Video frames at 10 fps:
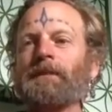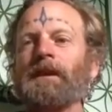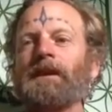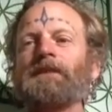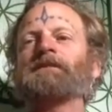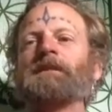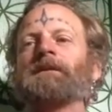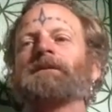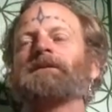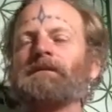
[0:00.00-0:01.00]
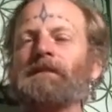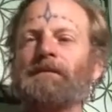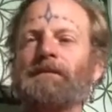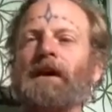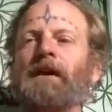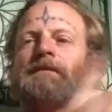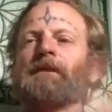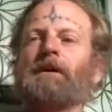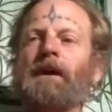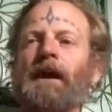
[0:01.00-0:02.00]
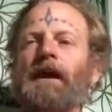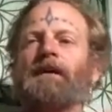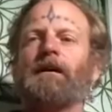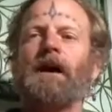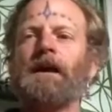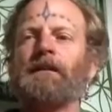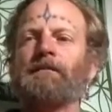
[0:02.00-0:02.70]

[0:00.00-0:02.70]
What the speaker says: you seem to just have kind of had a lot of